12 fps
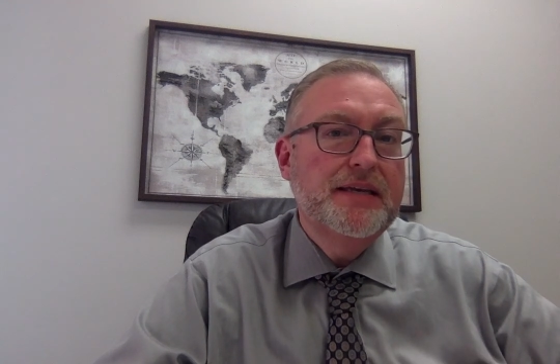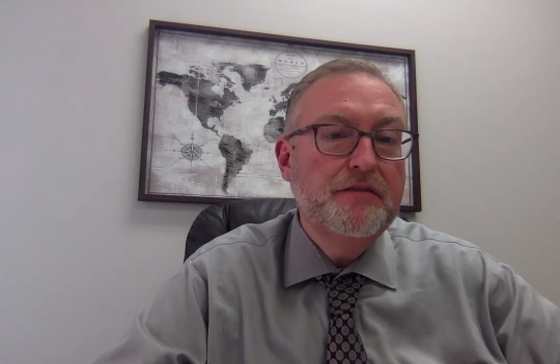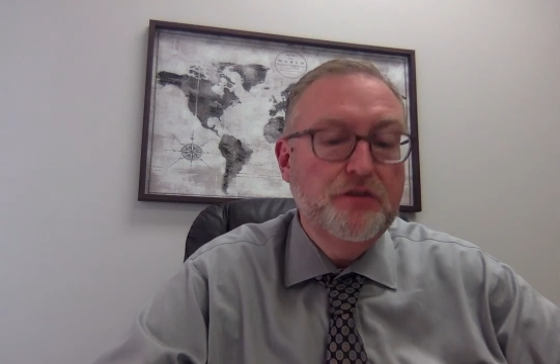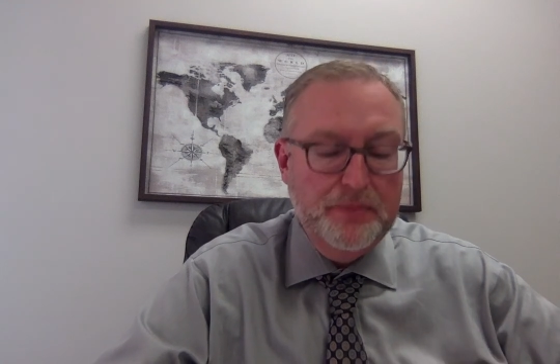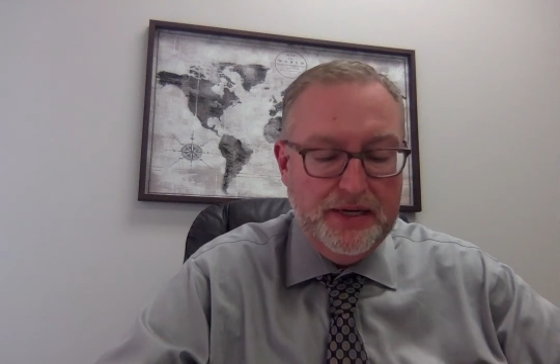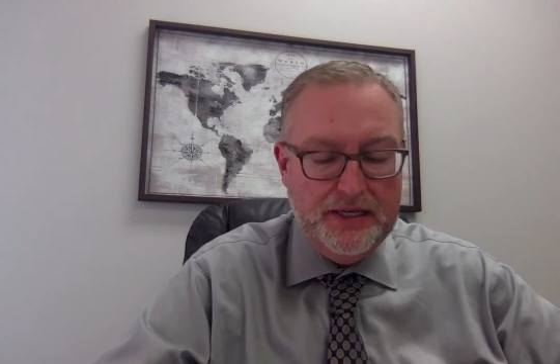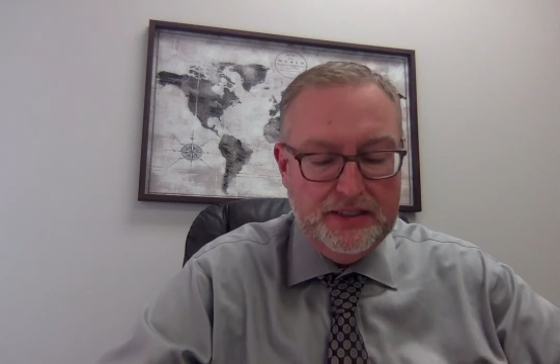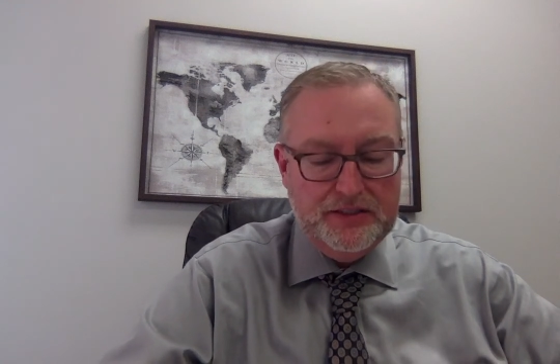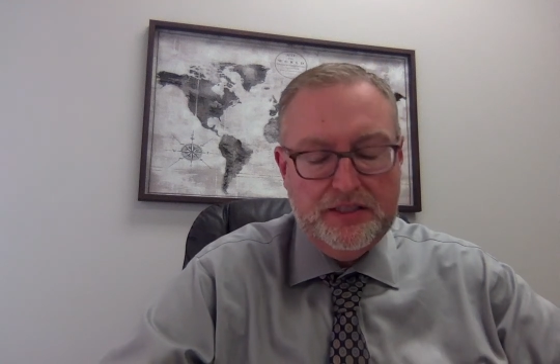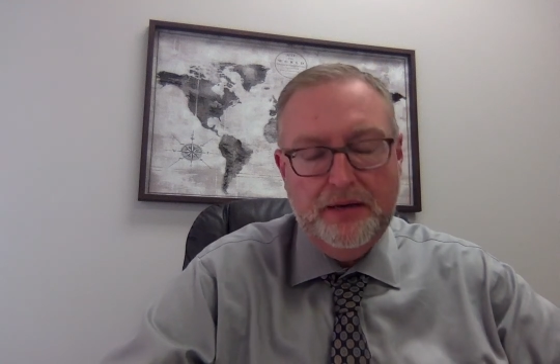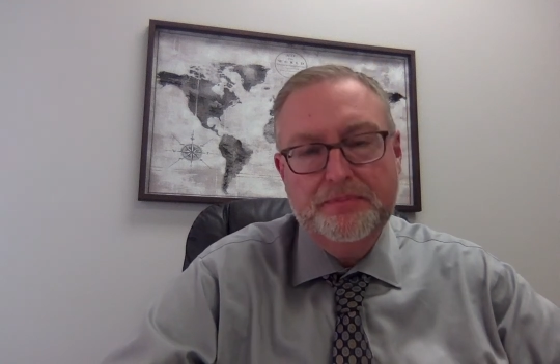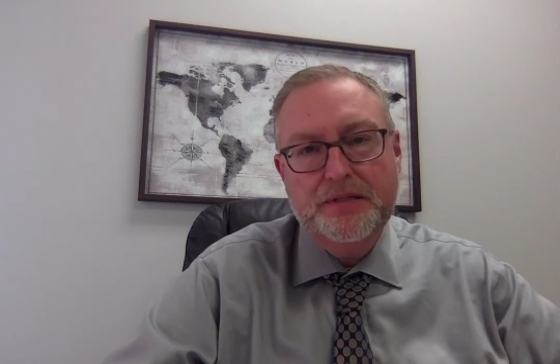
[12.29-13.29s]
never being
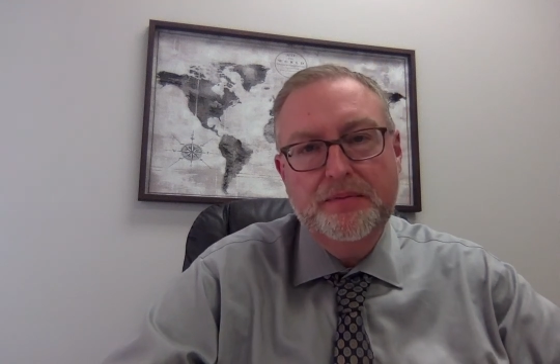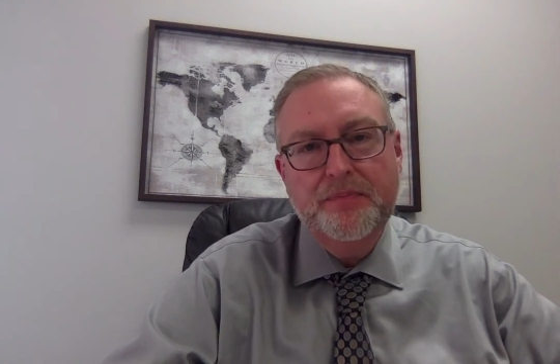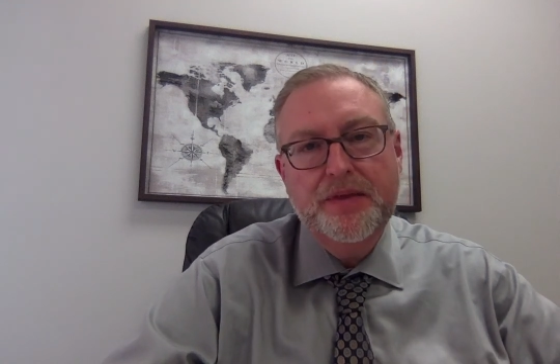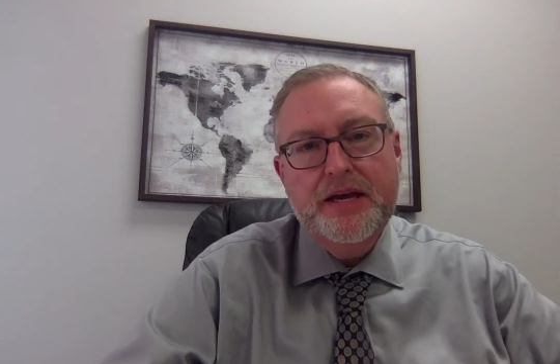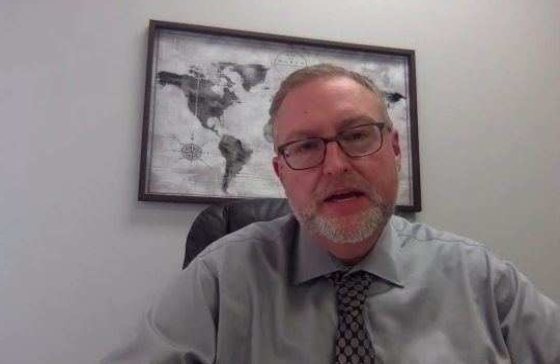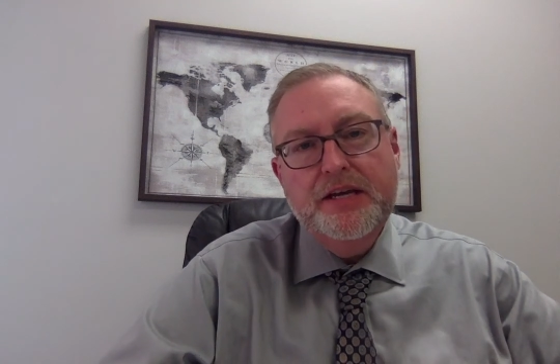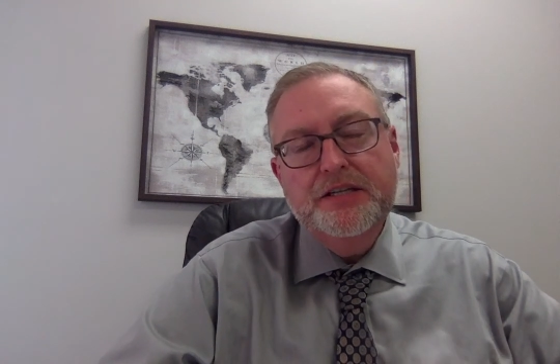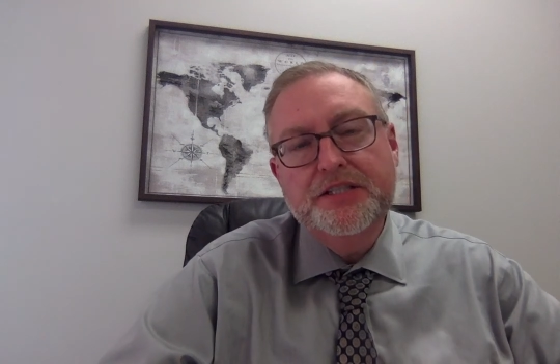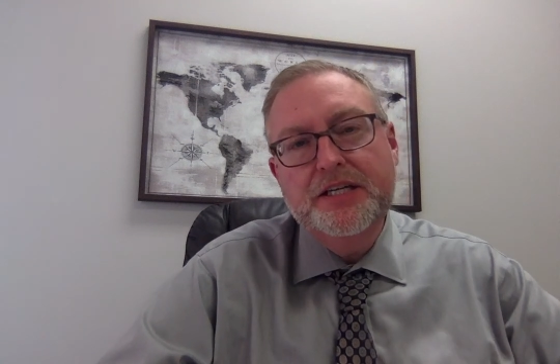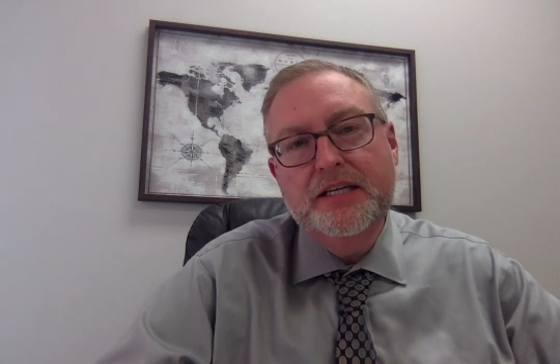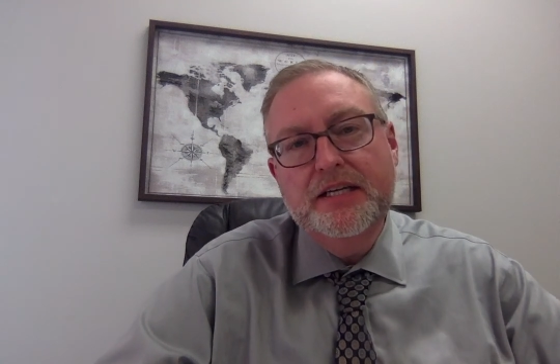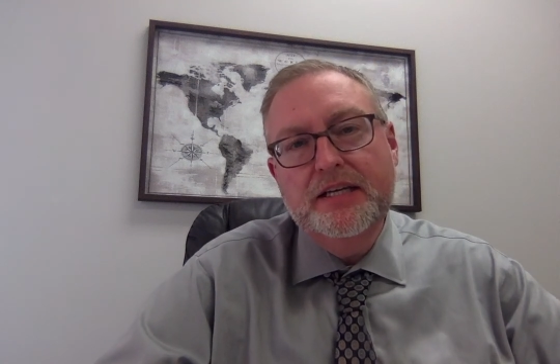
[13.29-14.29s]
accepted.
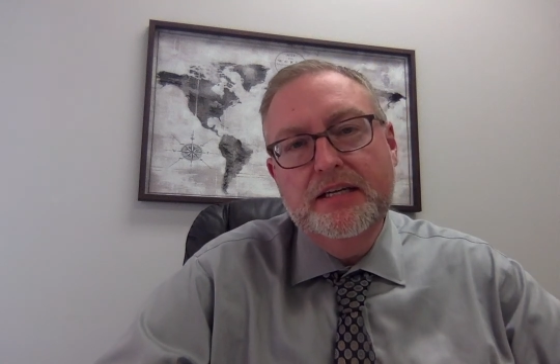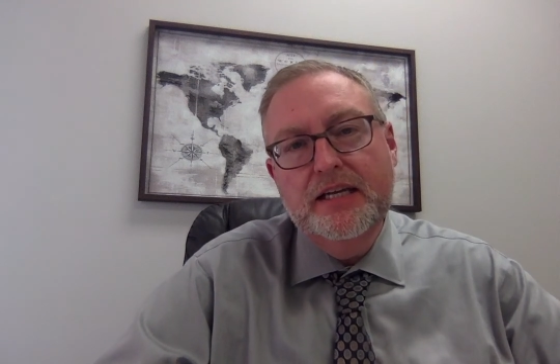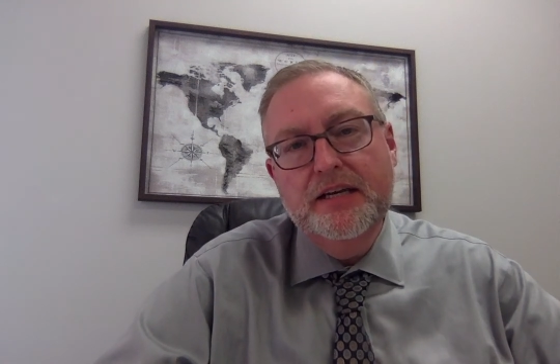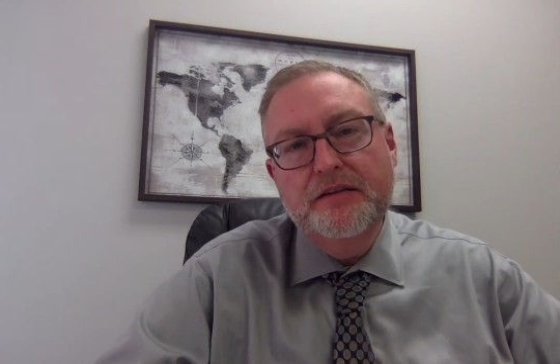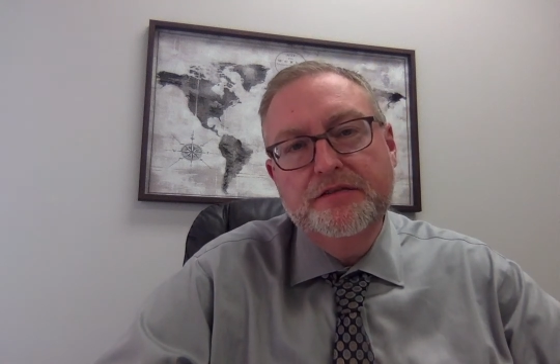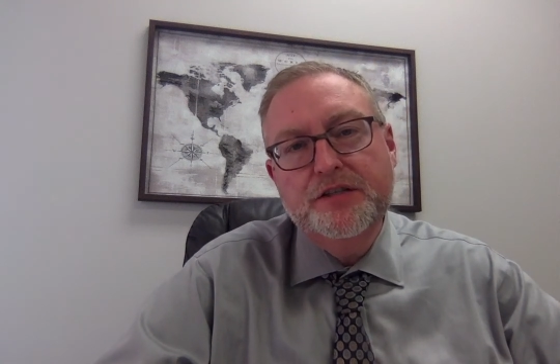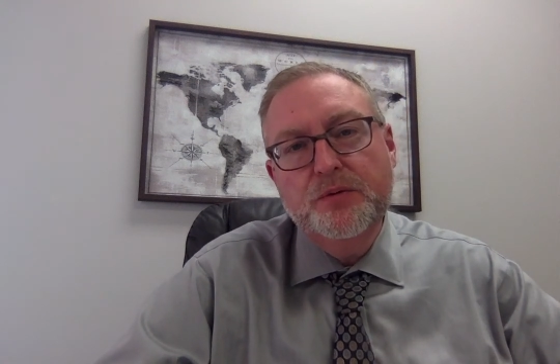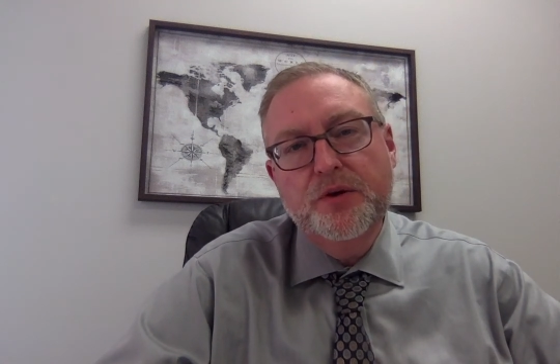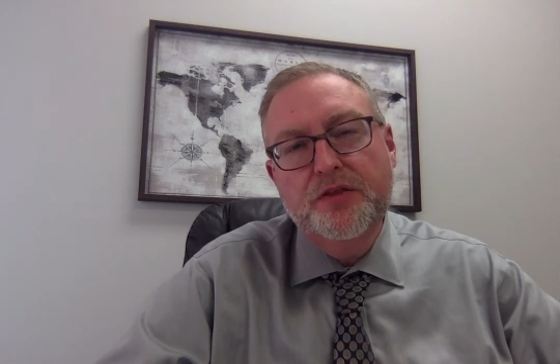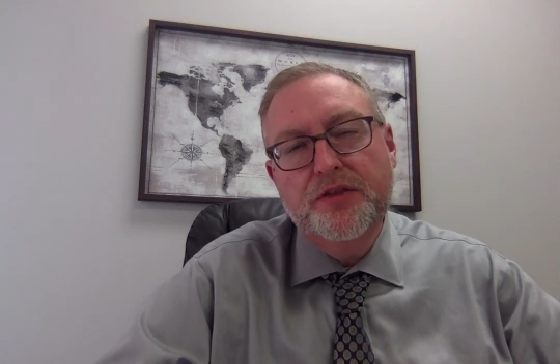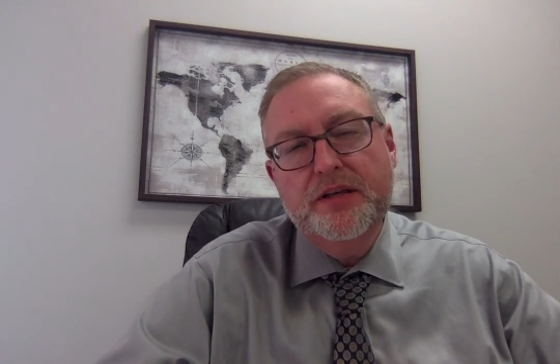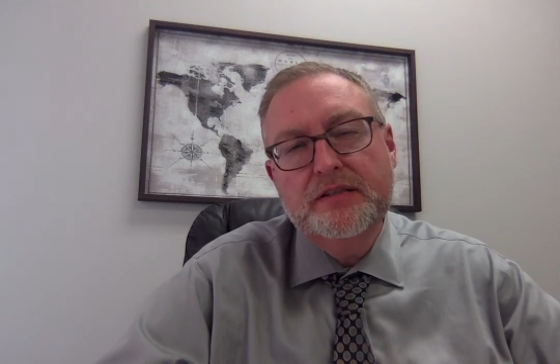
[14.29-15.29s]
She lived
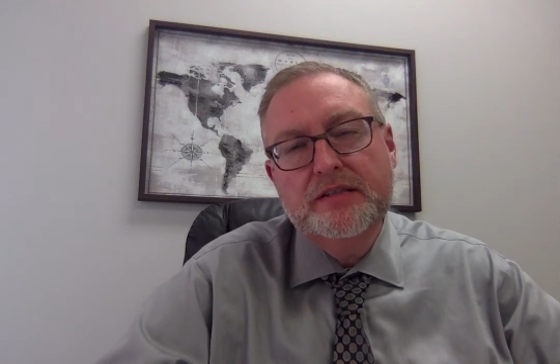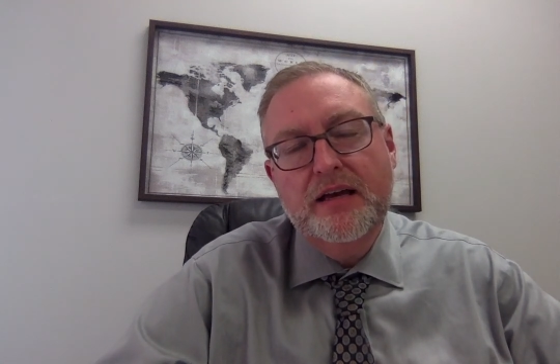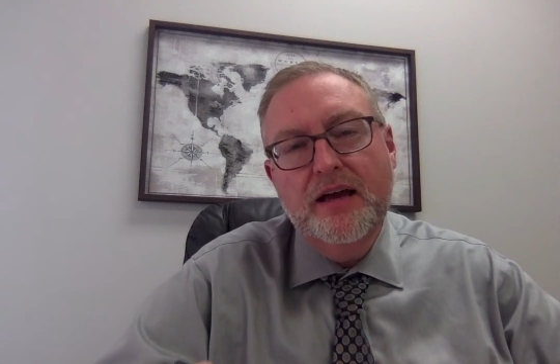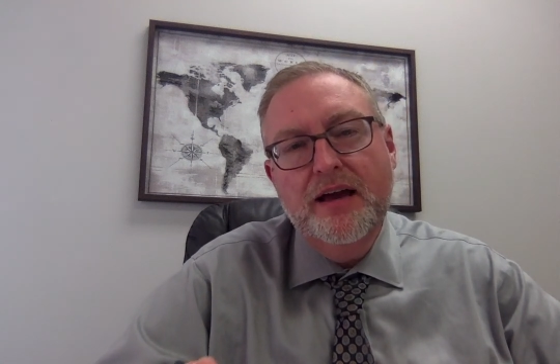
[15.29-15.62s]
with this